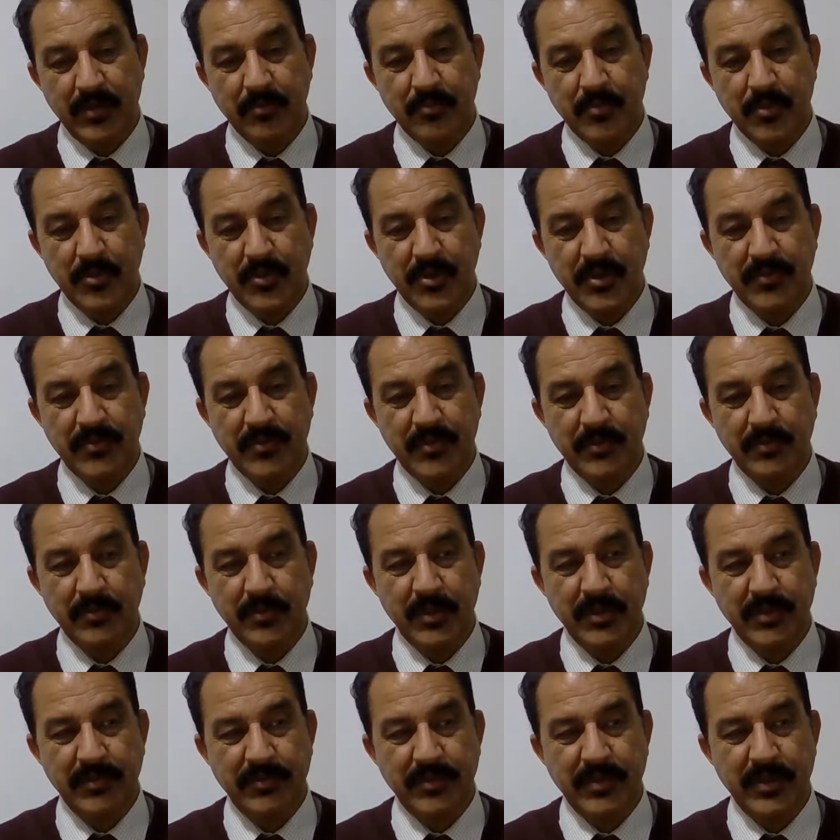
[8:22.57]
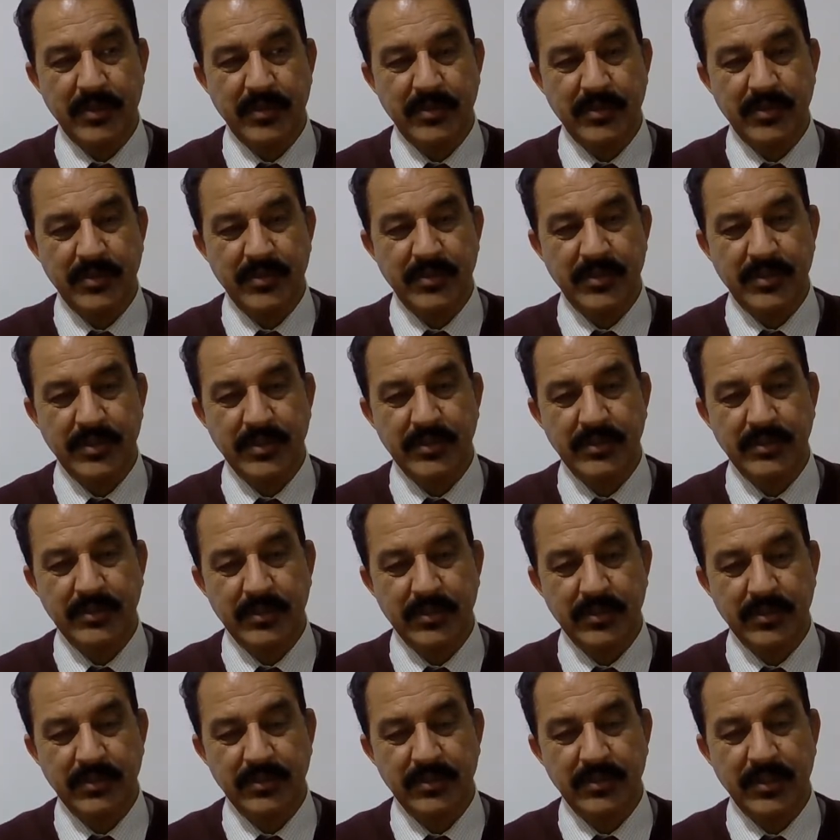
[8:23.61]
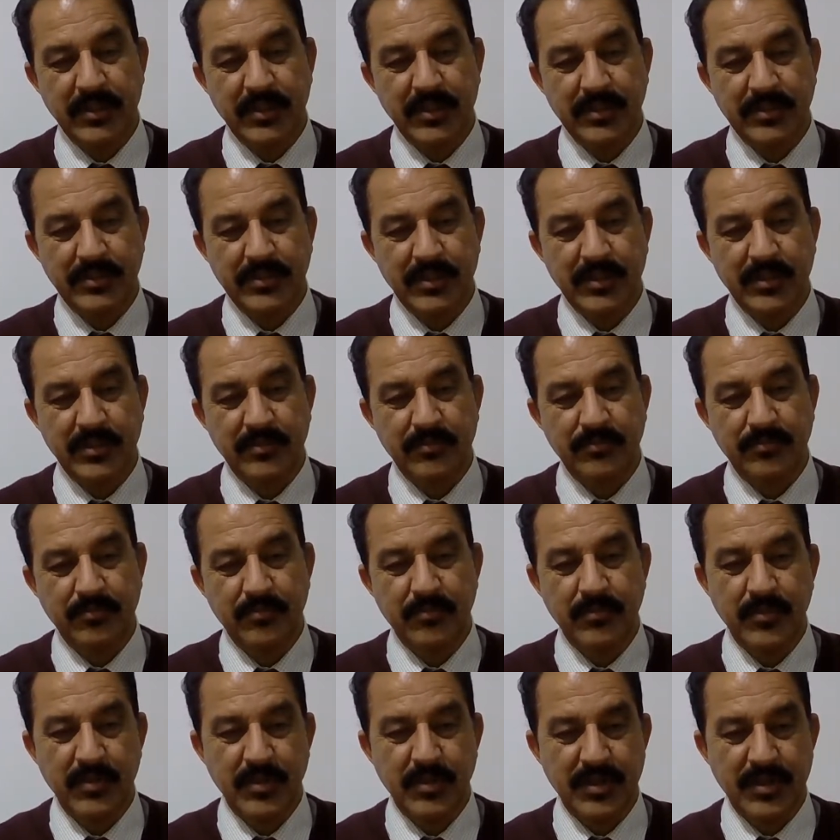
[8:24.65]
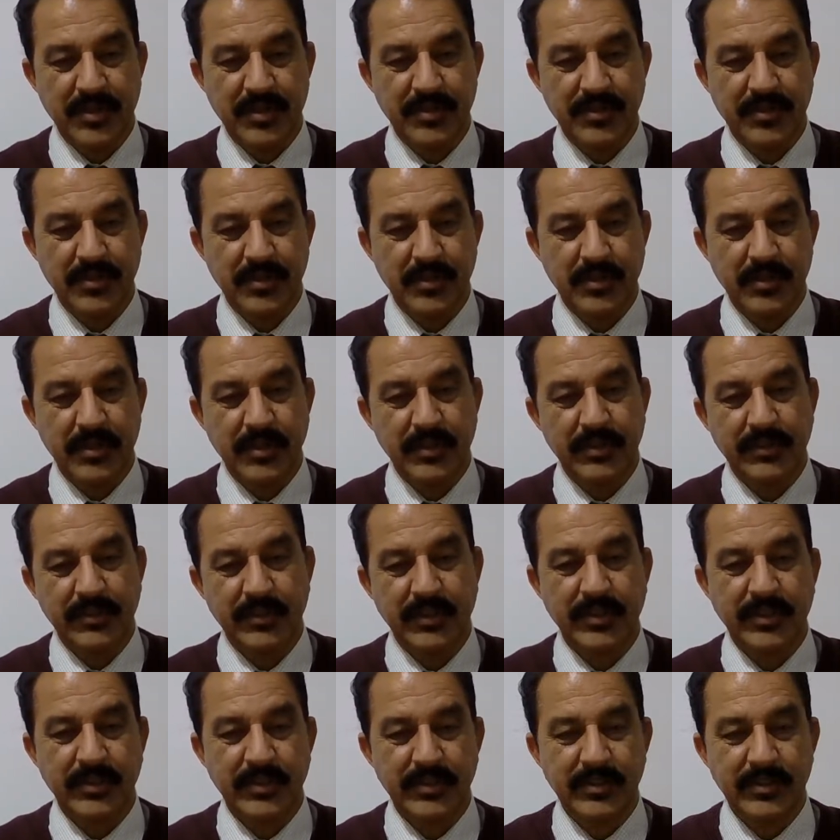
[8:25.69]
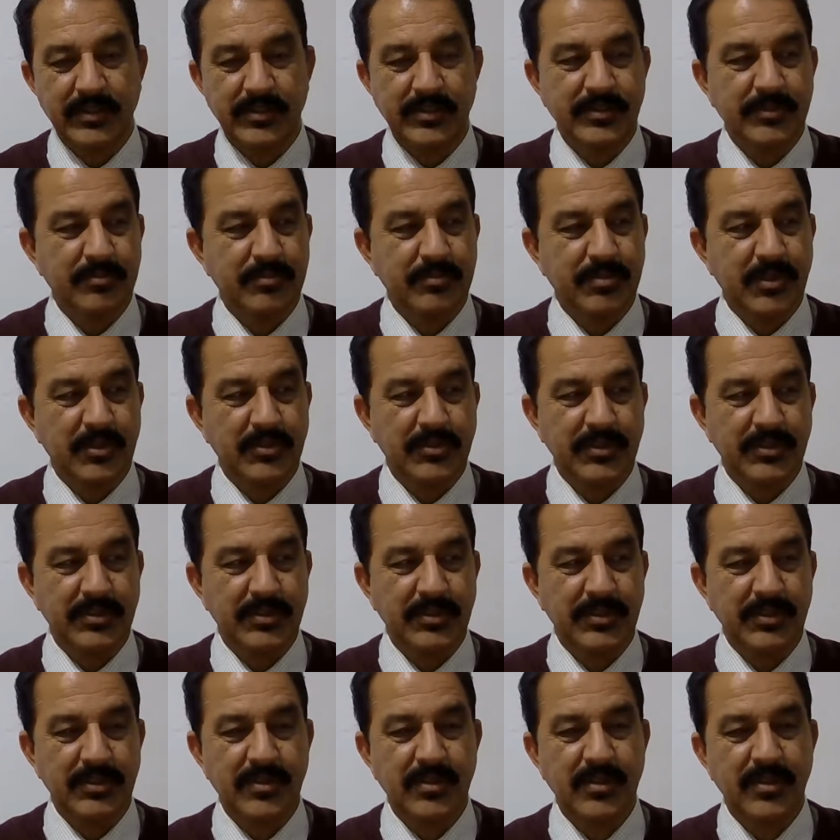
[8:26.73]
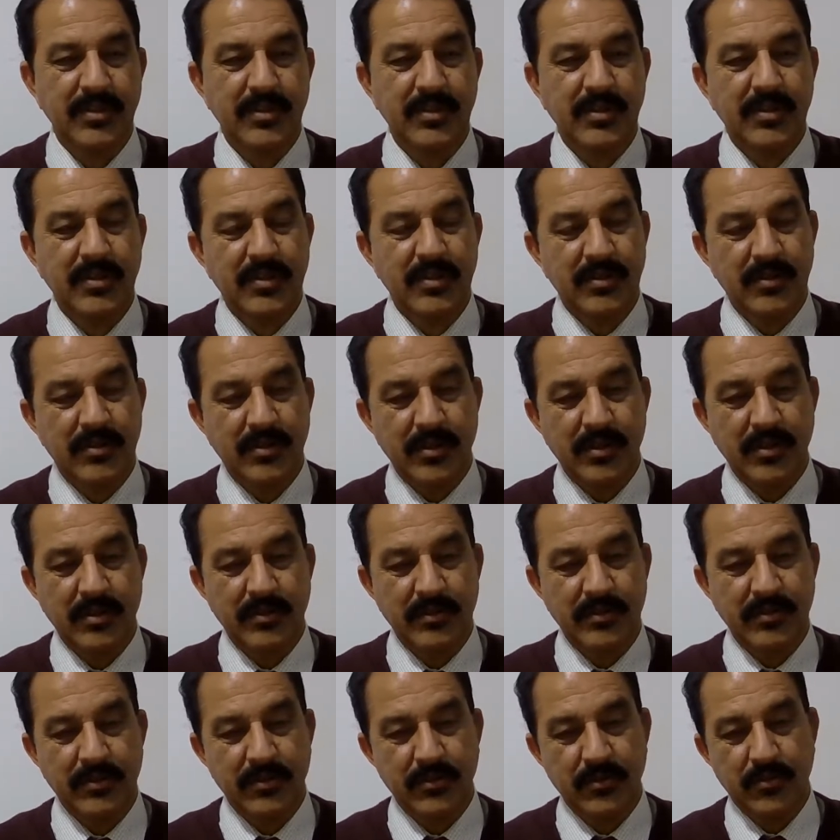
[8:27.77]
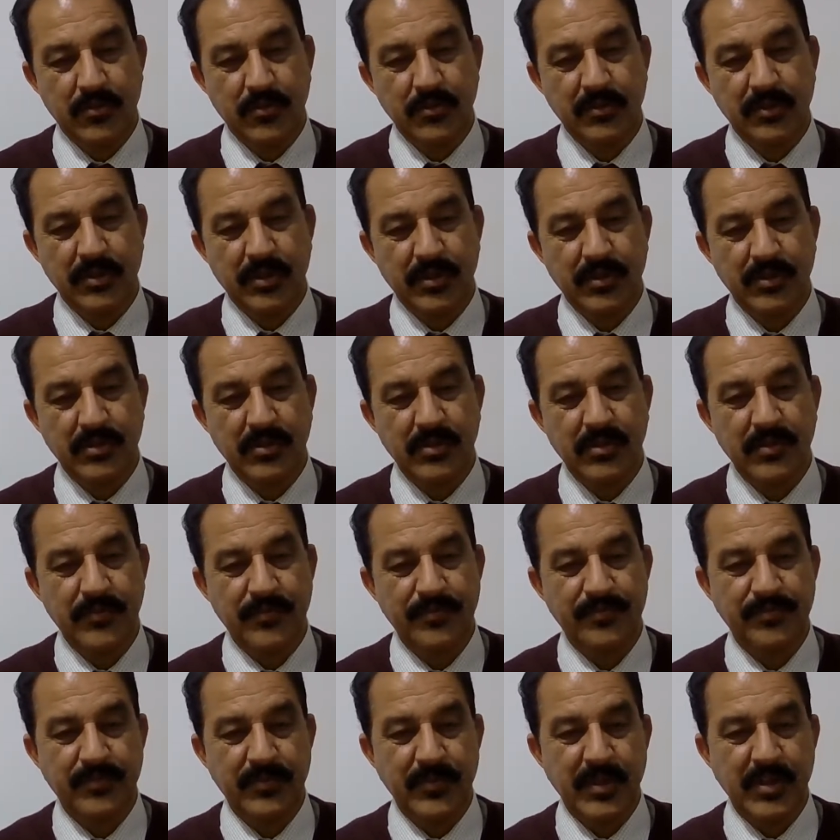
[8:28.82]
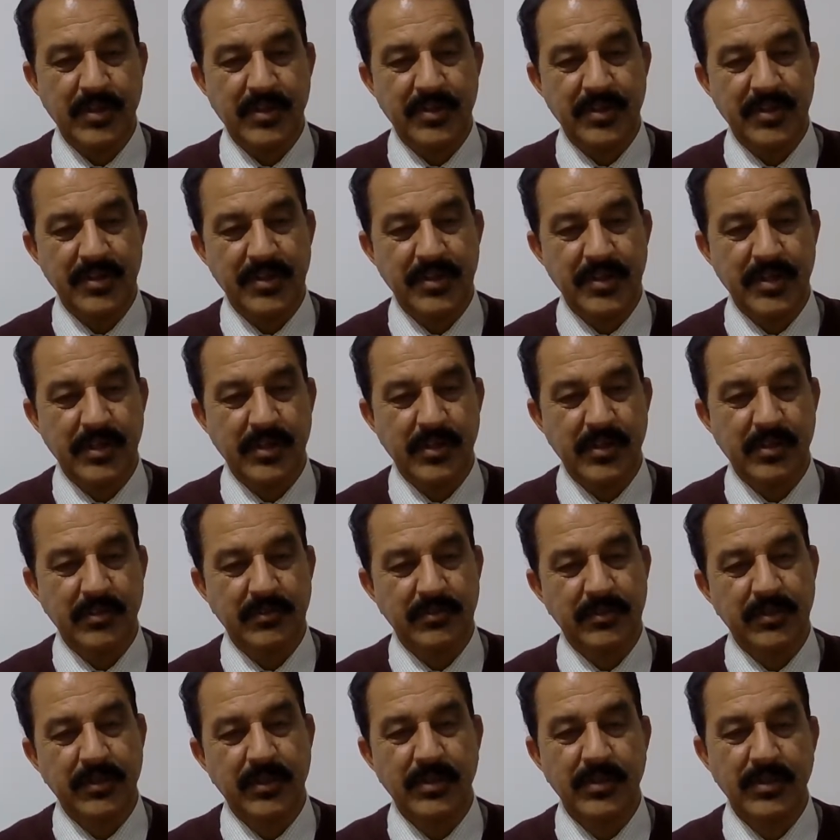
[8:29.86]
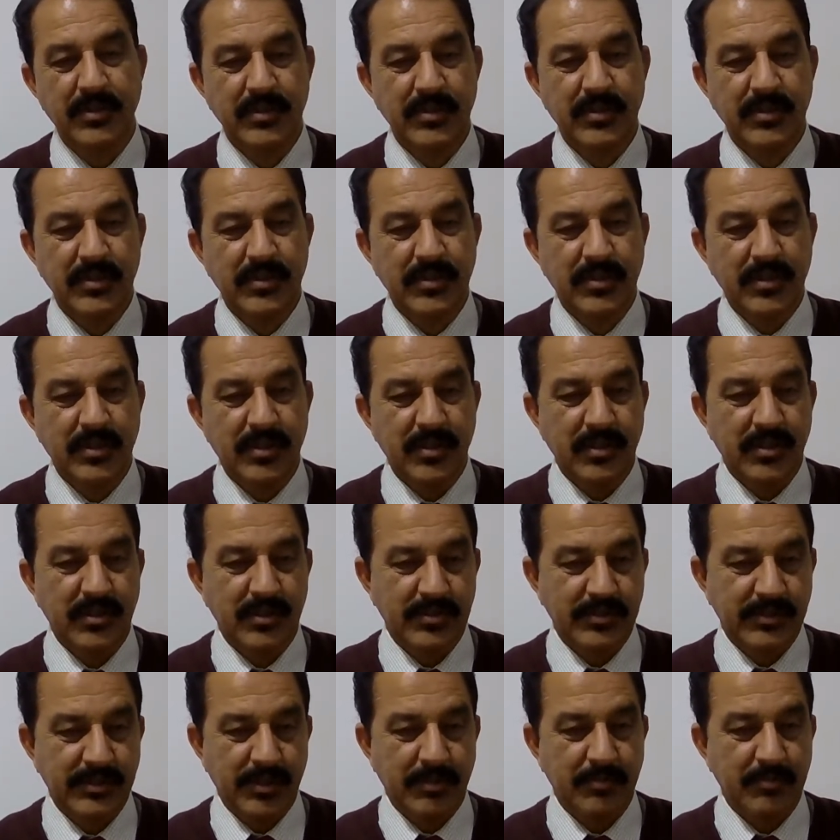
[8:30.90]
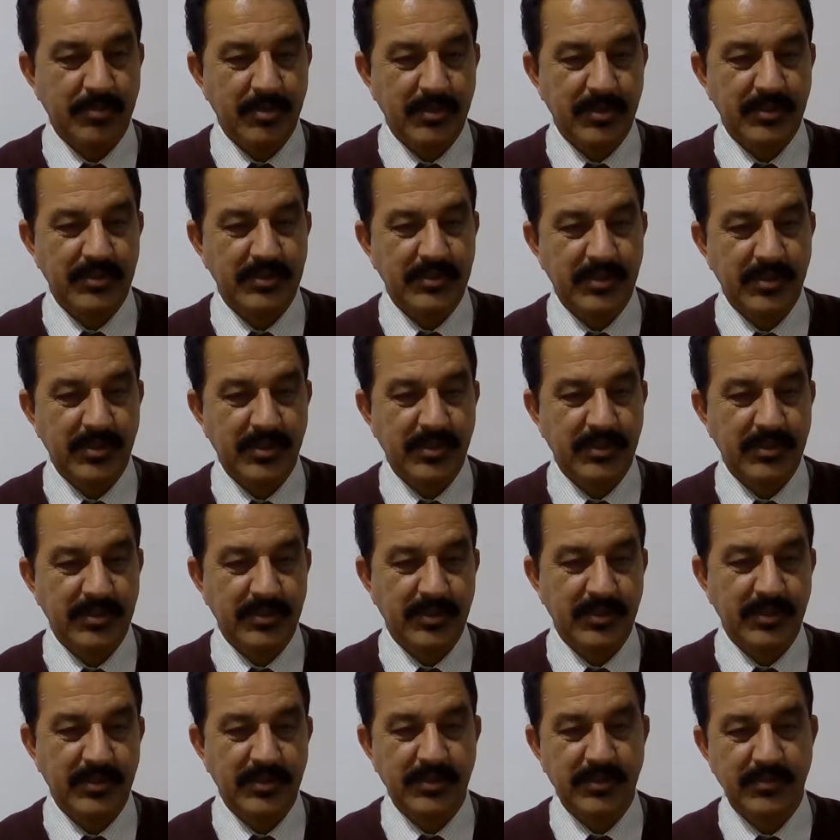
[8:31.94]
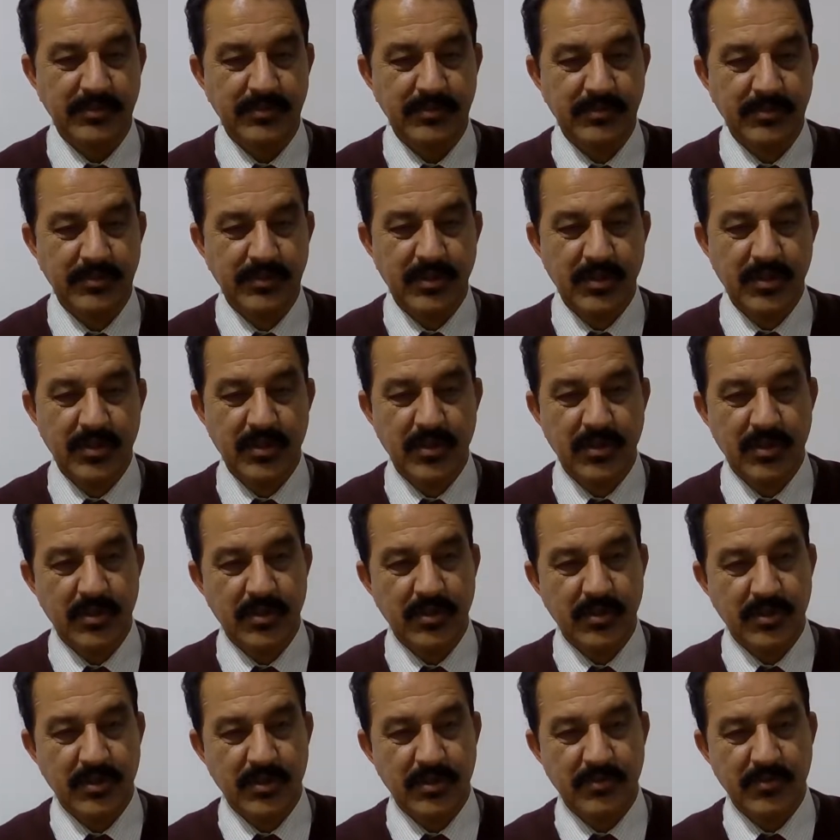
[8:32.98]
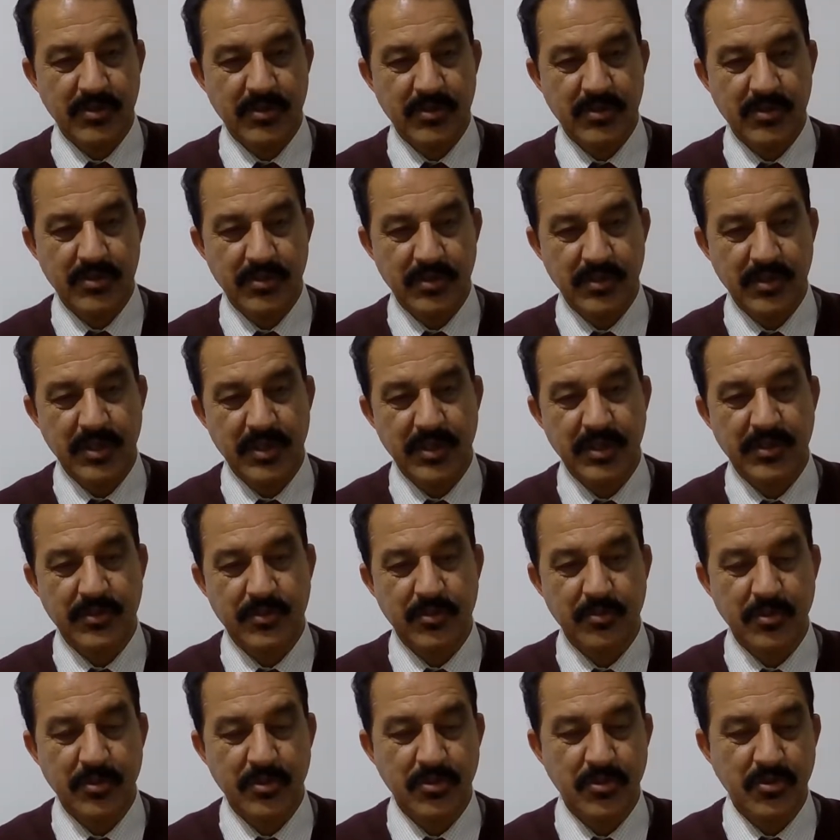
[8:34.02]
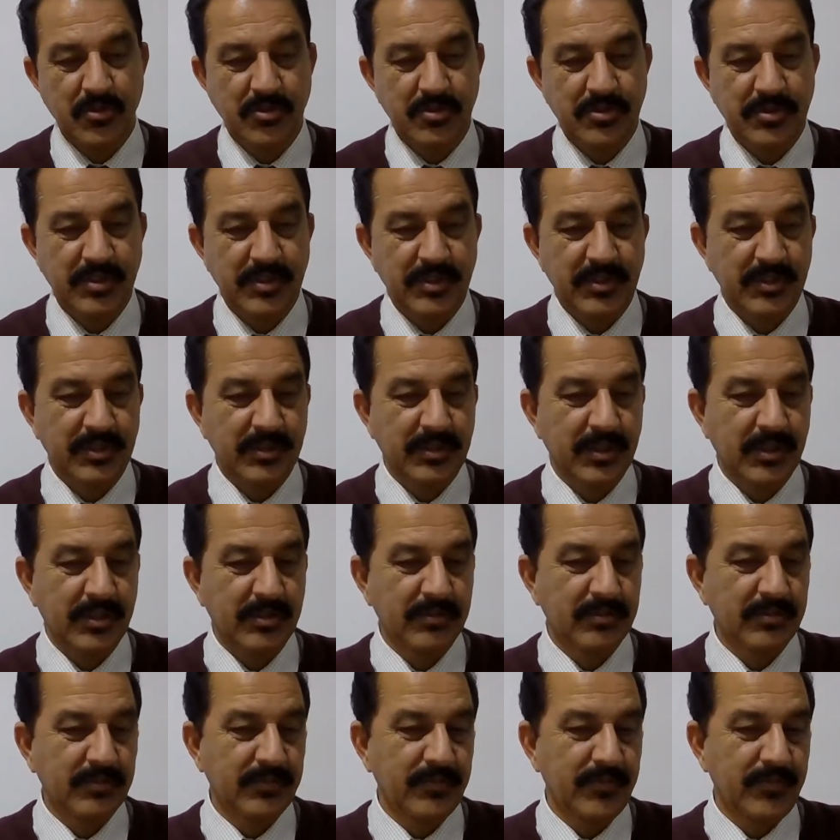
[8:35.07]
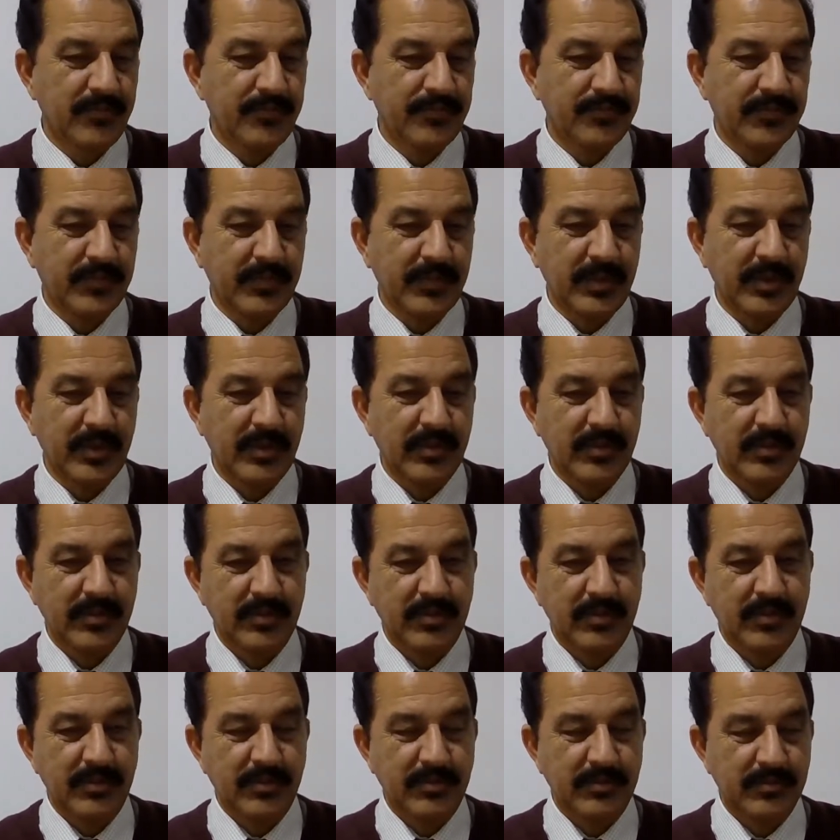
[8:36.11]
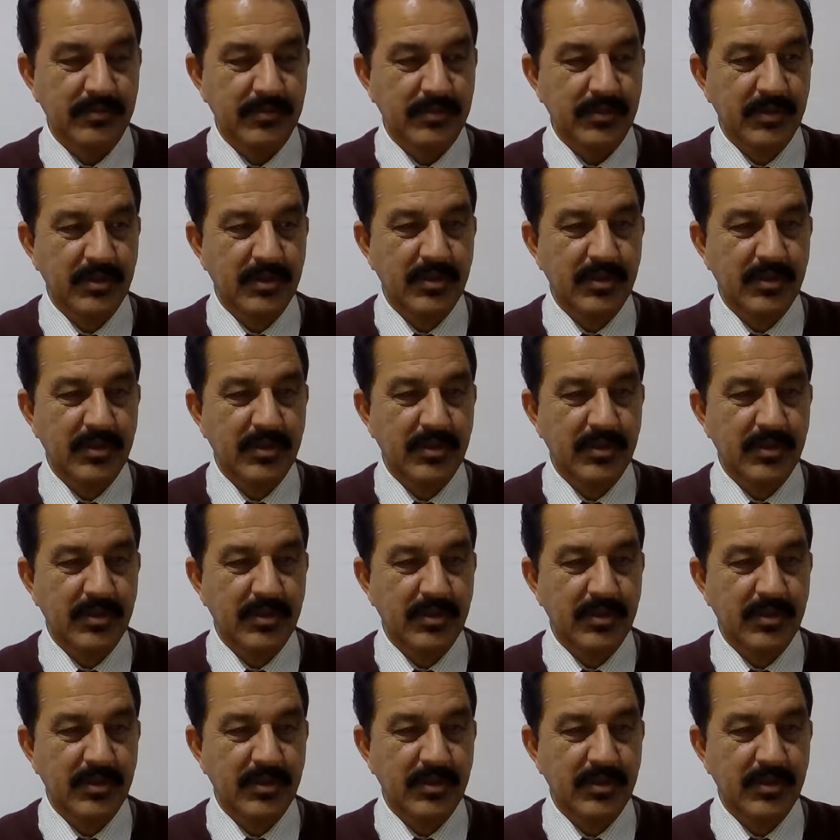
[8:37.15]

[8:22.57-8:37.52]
imported from the different countries in the natural condition, and then it's processed uh, to the conditioning of the samples or the which need to be used in the uh,